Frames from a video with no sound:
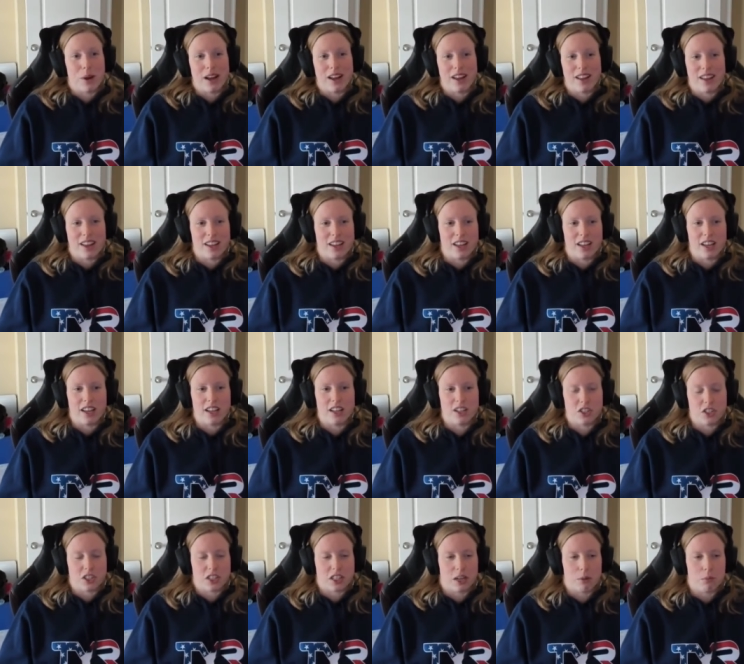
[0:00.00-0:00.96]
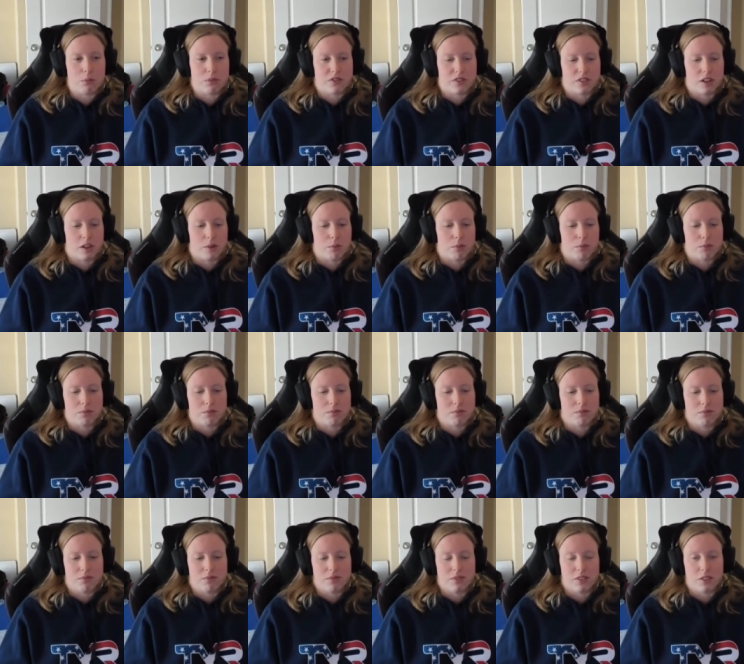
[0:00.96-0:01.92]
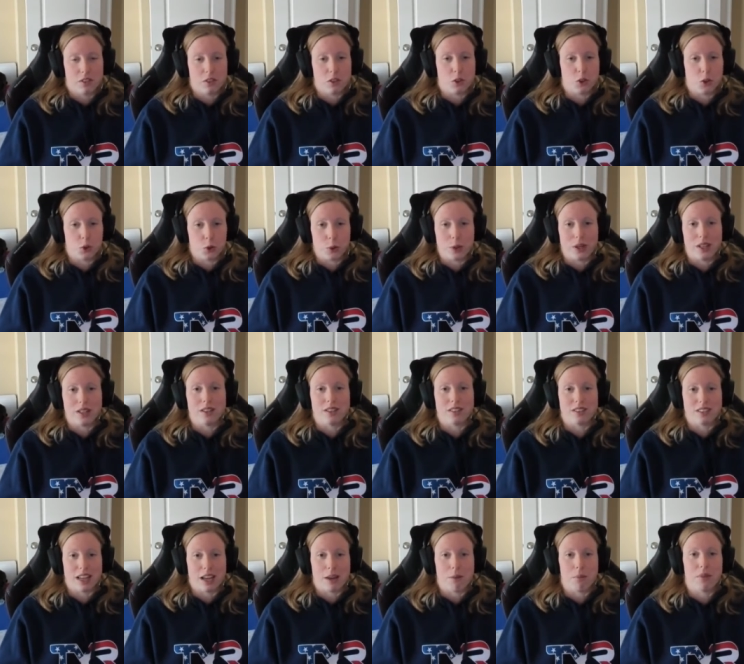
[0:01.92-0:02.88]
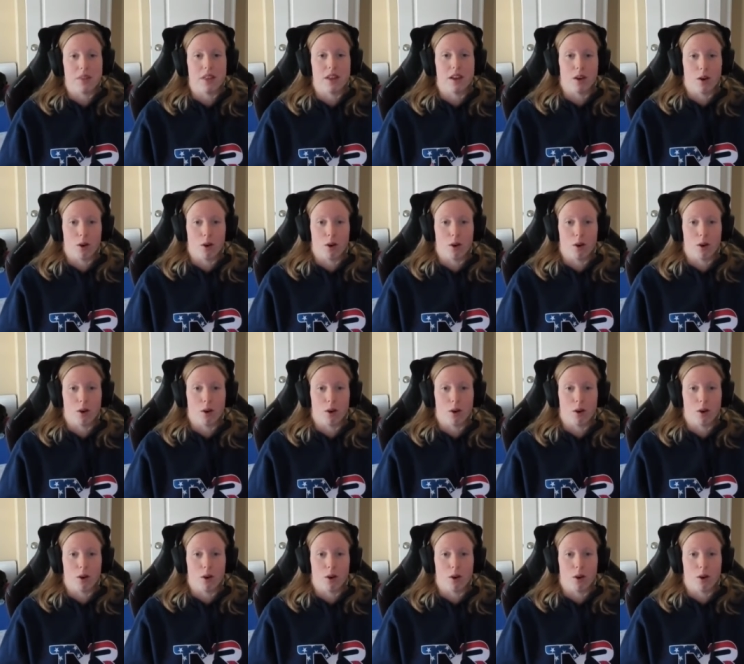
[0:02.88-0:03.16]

but it, it just comes from doing the same thing